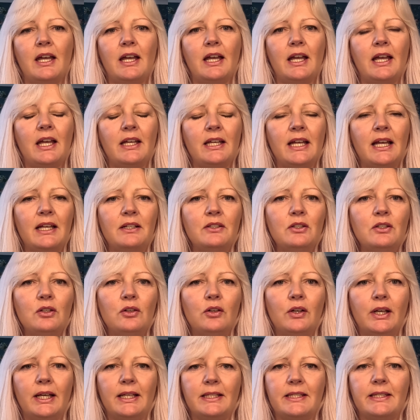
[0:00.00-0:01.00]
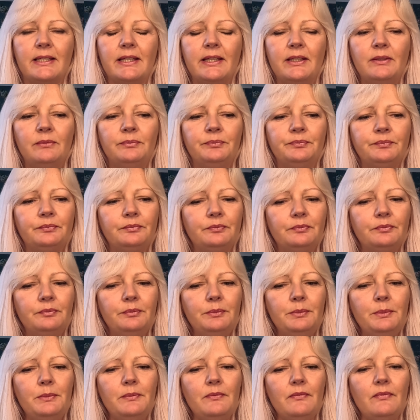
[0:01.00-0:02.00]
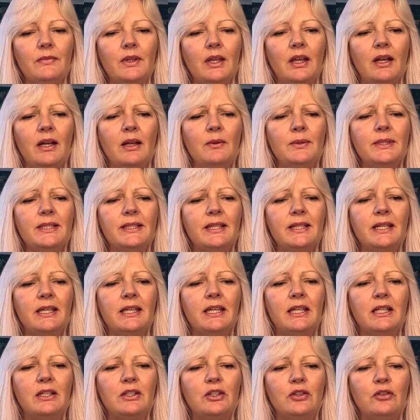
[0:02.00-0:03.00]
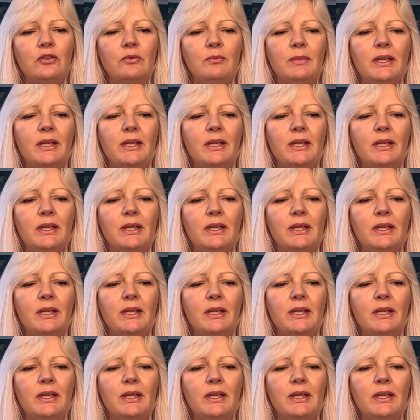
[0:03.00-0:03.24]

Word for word: I had a look at it and I was thinking two